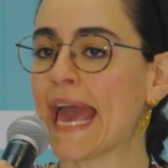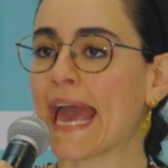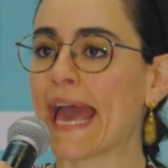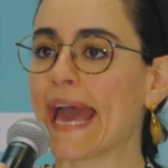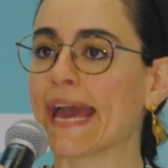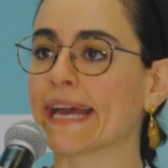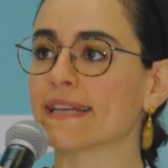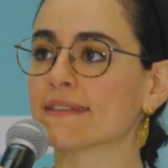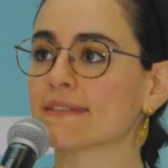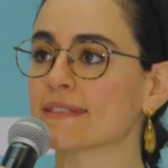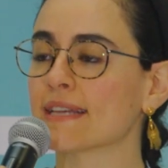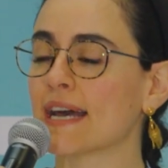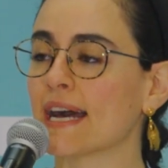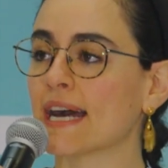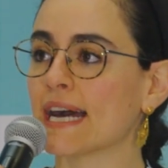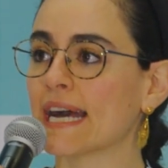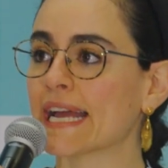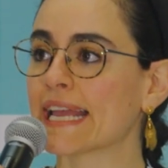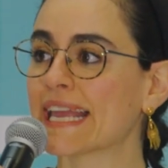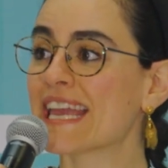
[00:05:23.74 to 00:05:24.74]
And
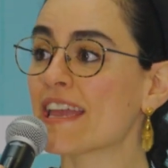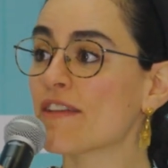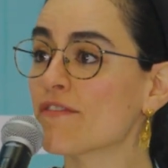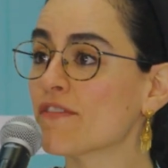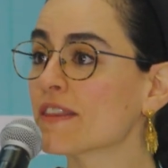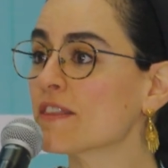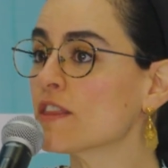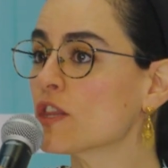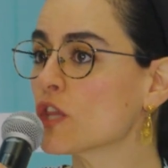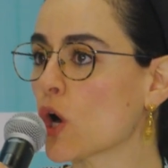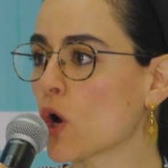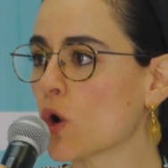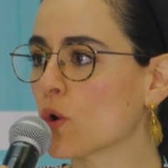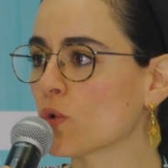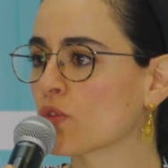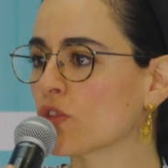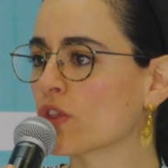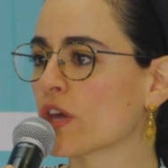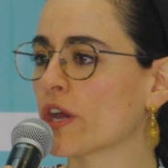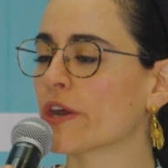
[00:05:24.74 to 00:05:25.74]
even
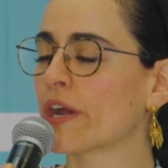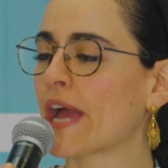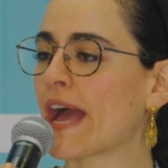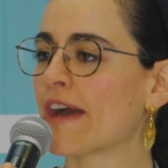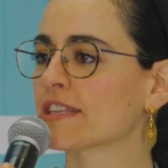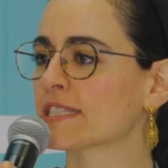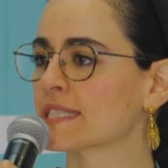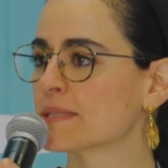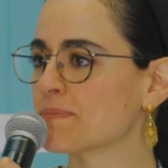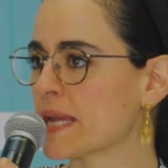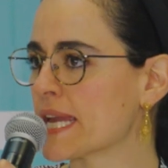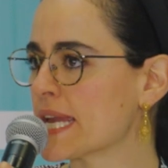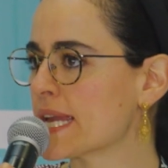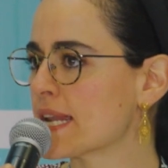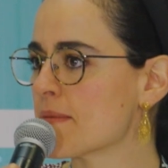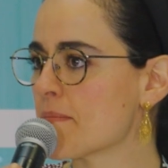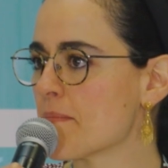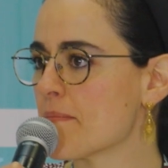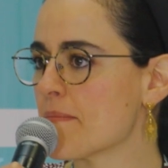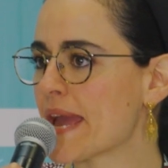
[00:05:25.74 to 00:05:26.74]
though there has
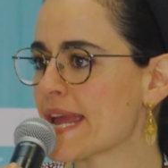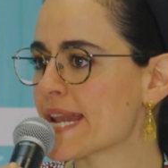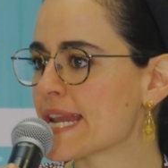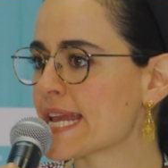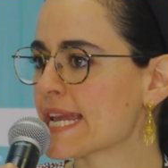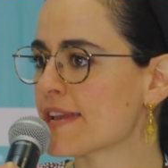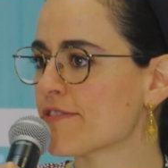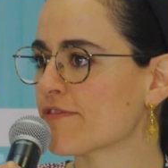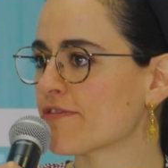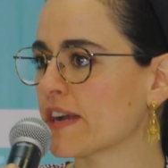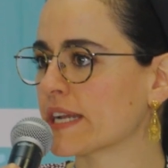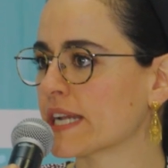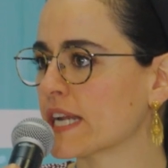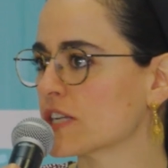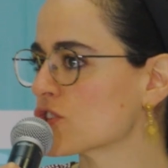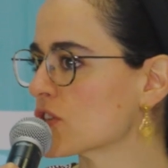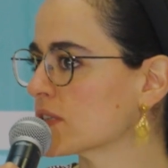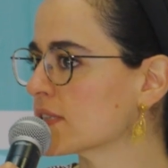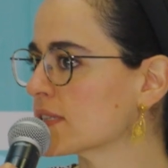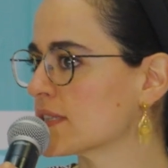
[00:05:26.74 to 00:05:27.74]
been many
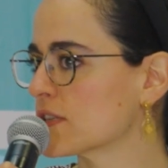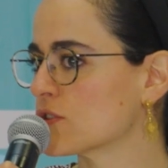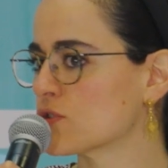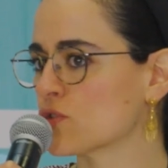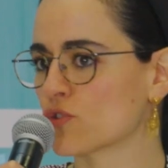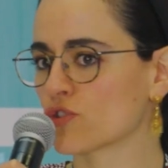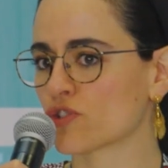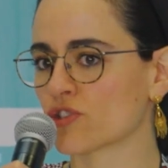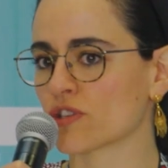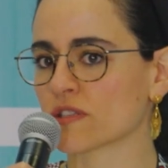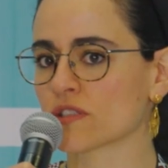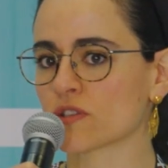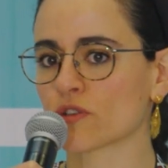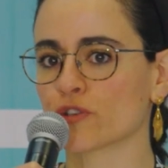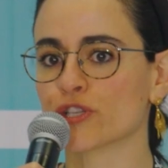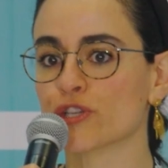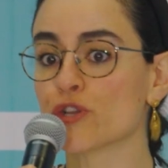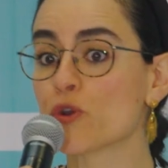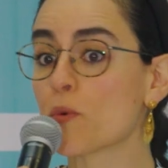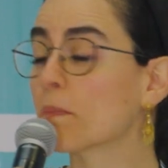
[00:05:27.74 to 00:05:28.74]
financial institutions
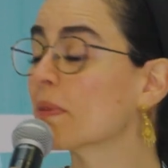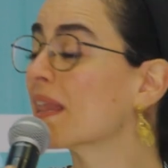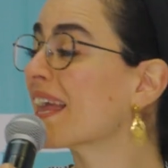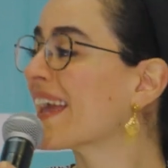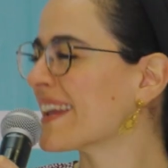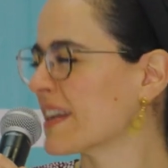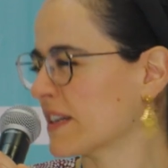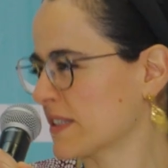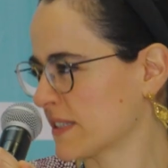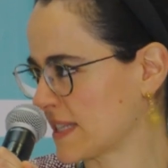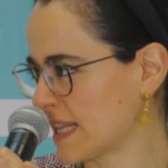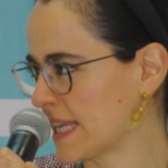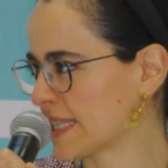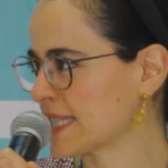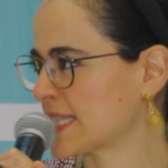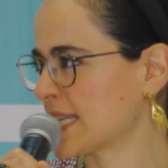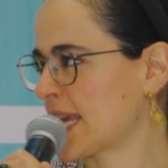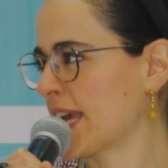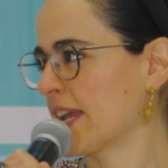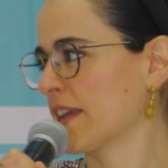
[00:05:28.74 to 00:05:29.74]
or new players,
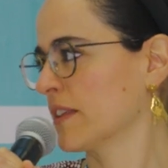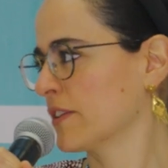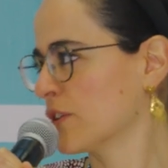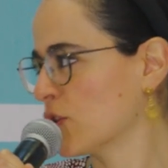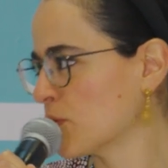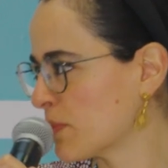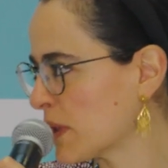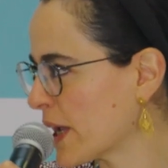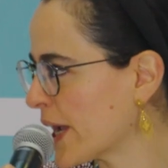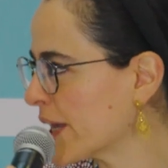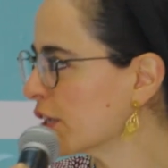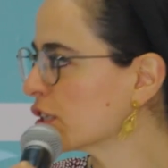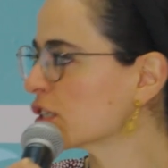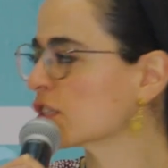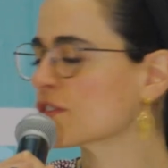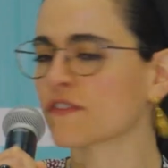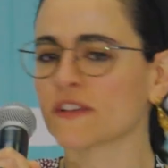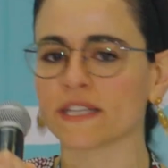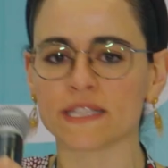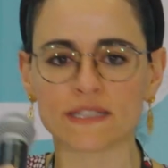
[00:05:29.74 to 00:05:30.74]
let's say, new
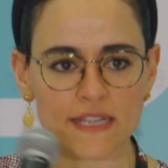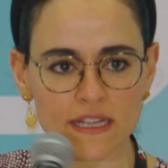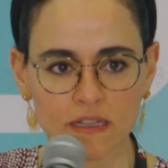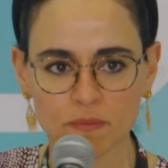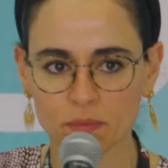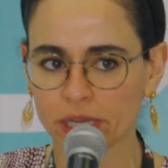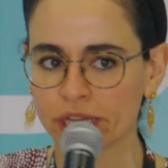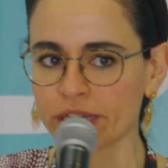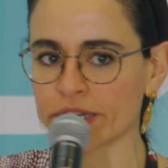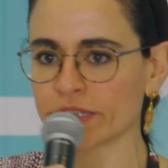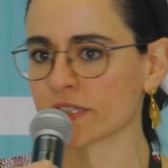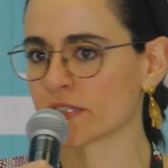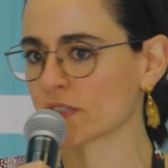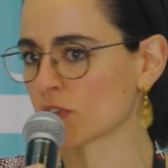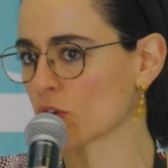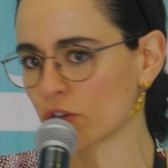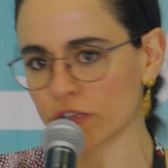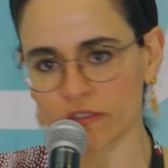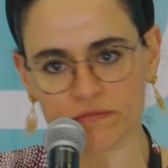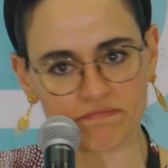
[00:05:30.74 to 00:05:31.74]
players, fintech players,
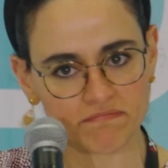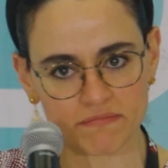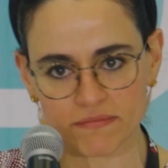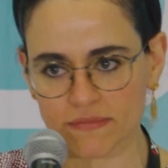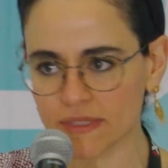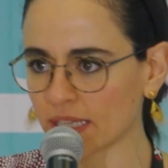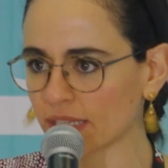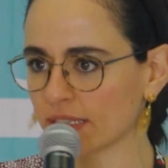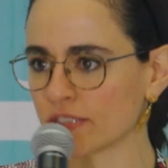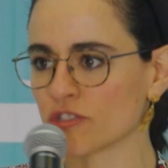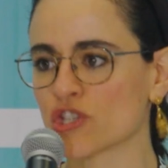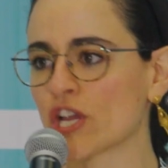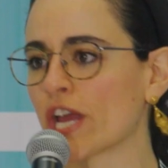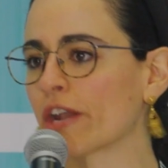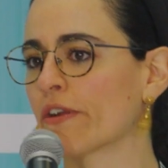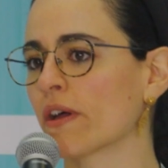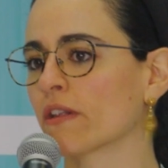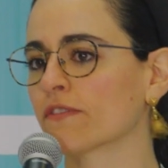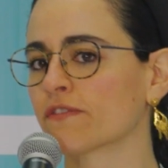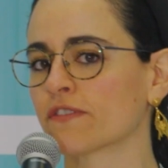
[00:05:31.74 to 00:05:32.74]
or in
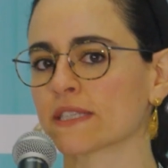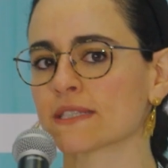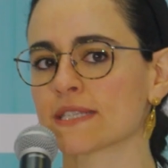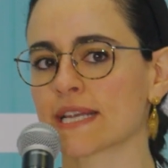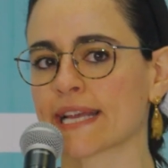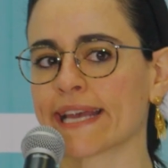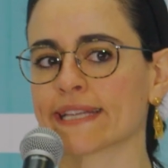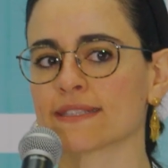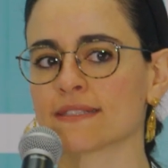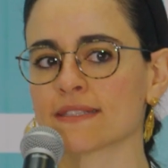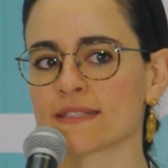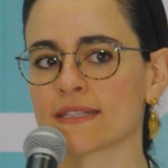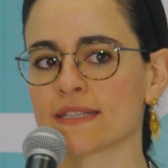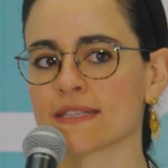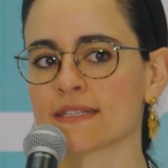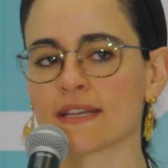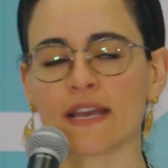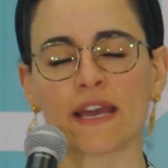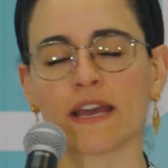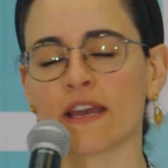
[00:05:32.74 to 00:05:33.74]
general,
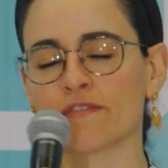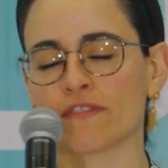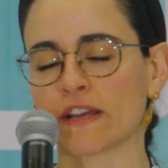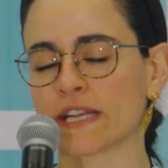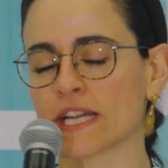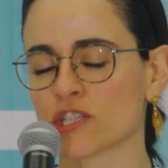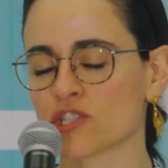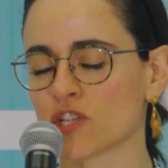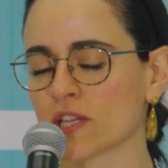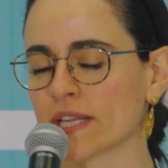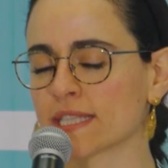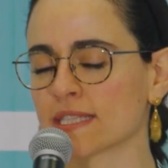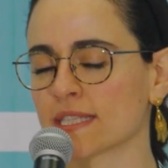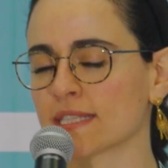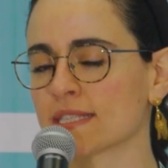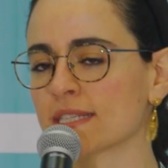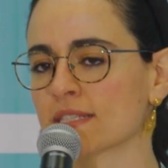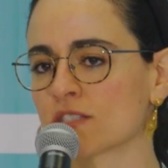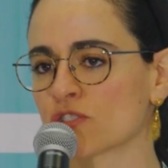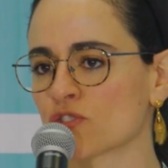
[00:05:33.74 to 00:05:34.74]
fintech financial
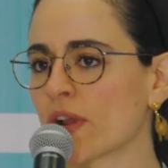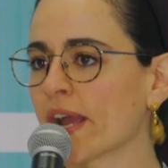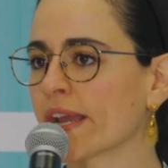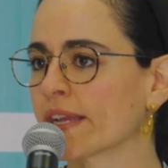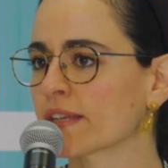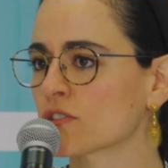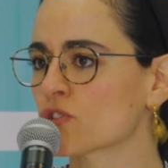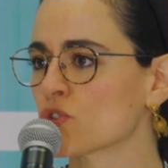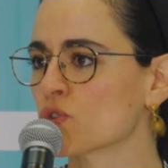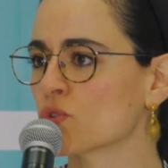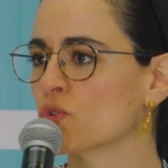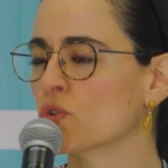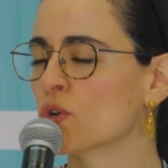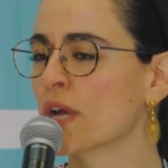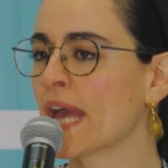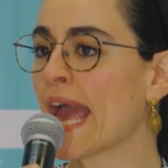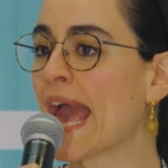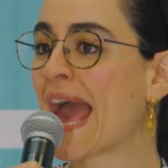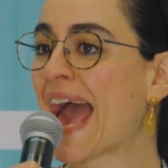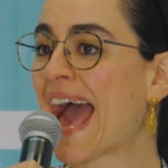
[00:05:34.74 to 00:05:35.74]
entities trying to
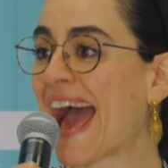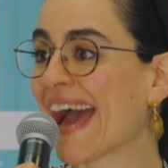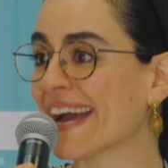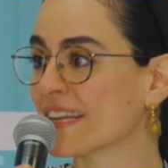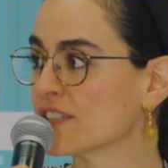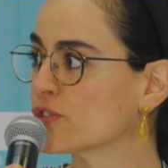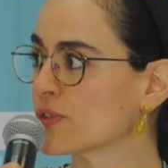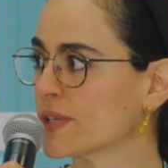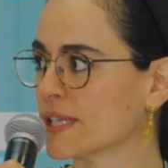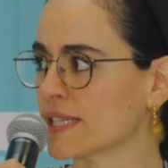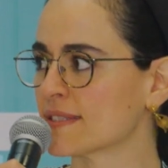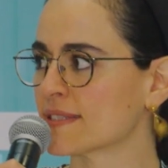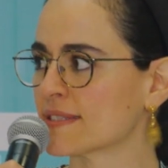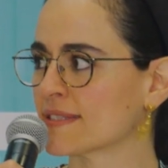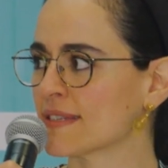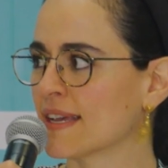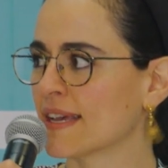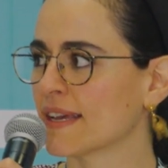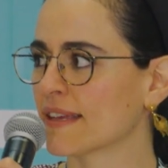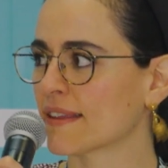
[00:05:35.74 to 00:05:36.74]

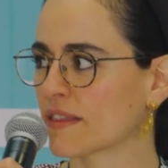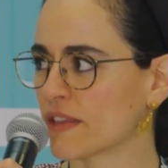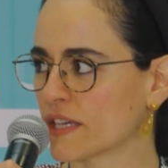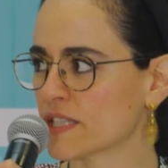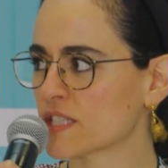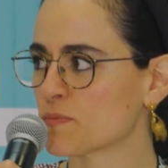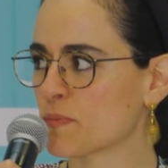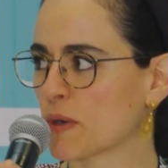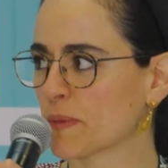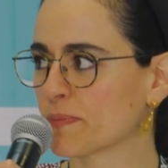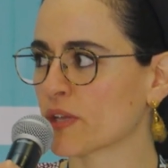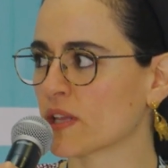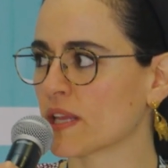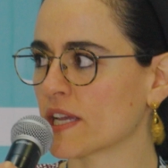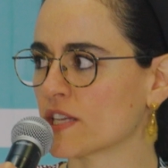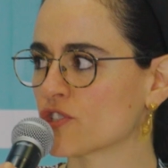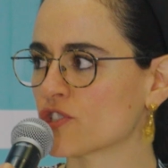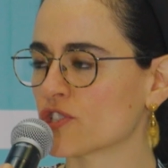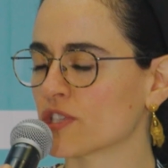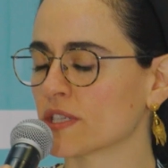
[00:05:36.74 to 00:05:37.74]
address this
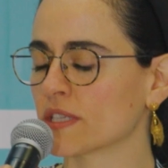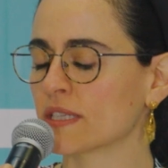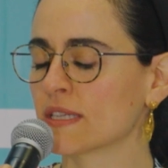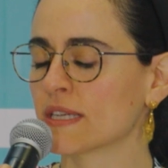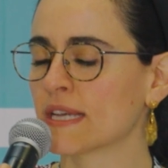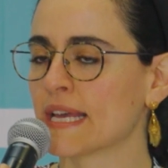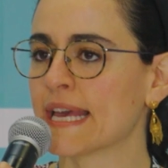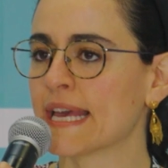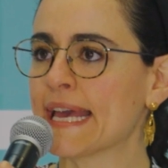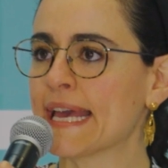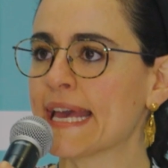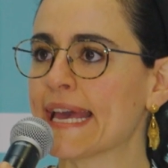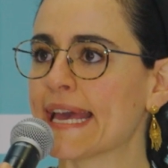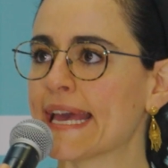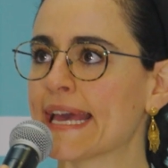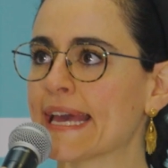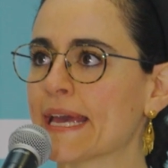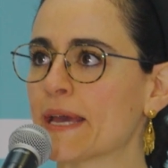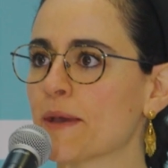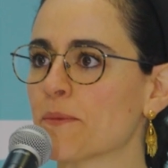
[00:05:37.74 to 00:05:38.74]
population,
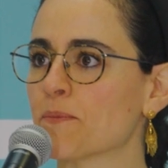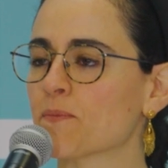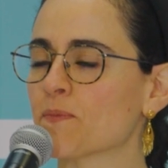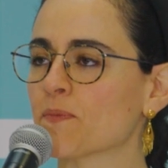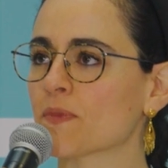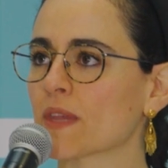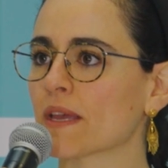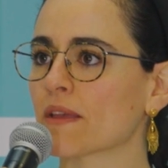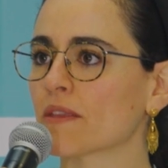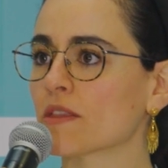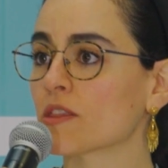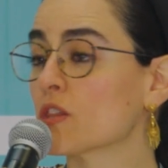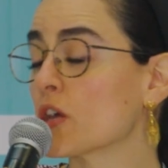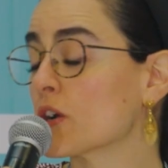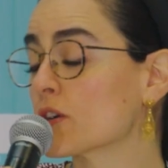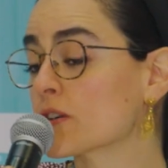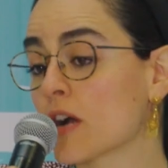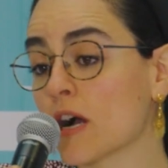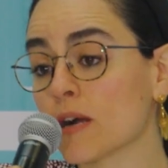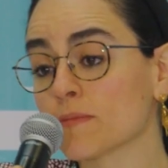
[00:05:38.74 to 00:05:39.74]

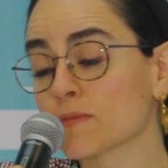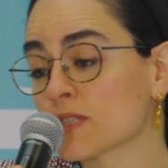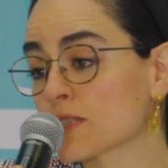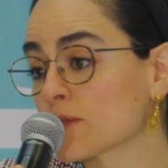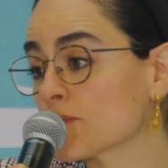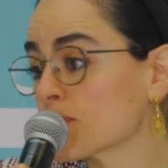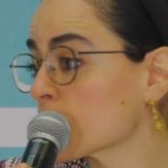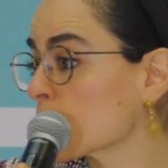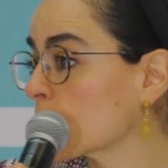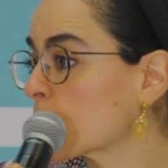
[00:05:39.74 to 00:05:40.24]
there comes